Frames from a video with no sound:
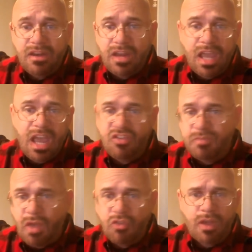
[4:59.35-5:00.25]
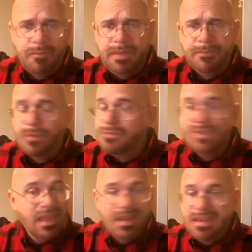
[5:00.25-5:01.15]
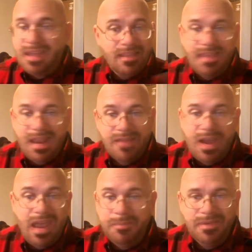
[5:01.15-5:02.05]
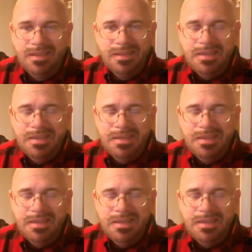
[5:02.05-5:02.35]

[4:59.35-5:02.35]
and they cast spells on people. And none of that ever happened.